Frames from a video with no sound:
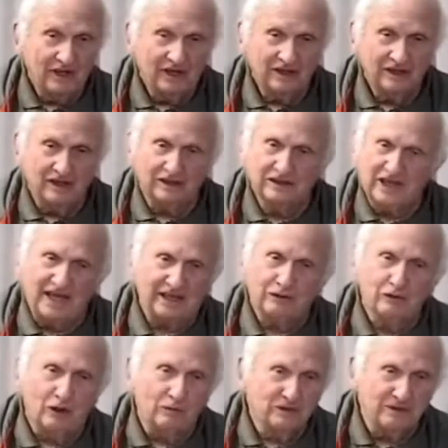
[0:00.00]
uh, can't
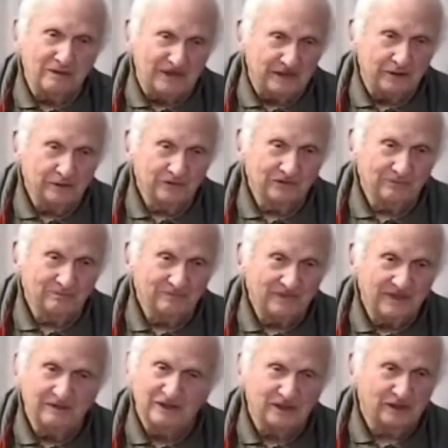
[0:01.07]
grow tomatoes
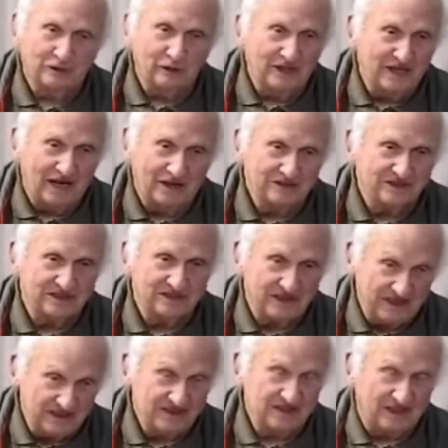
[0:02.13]
even in a greenhouse that
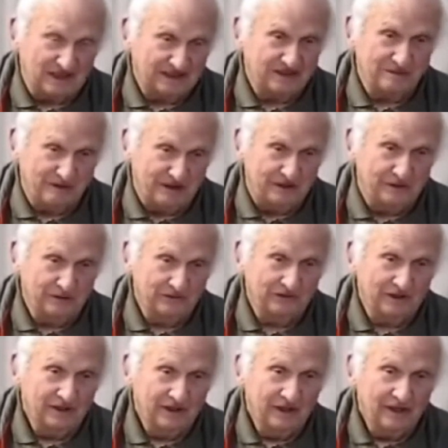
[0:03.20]
tastes like tomatoes.
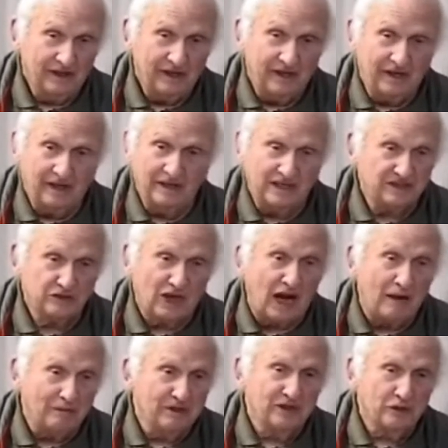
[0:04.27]
And that's
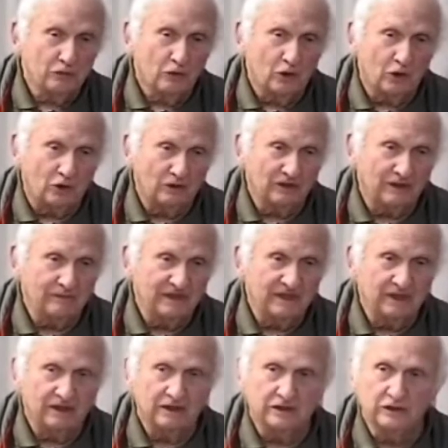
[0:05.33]
common in the world. I mean,
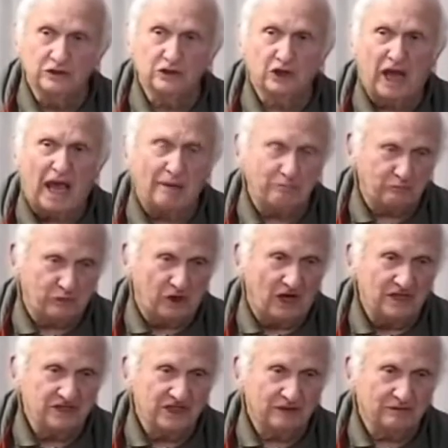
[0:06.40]
a huge gap
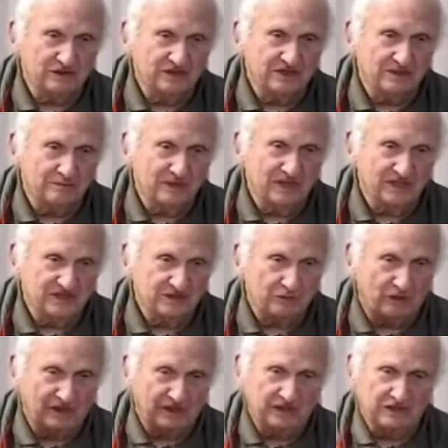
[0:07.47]
project, which is the biggest
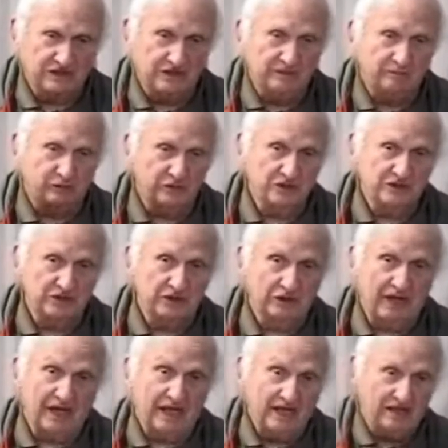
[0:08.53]
one, it's in
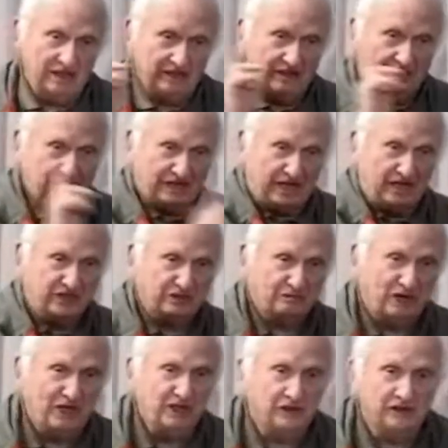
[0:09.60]
Brazil and in Asia
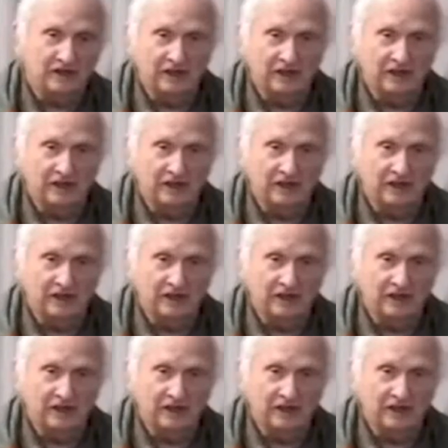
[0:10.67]
Minor.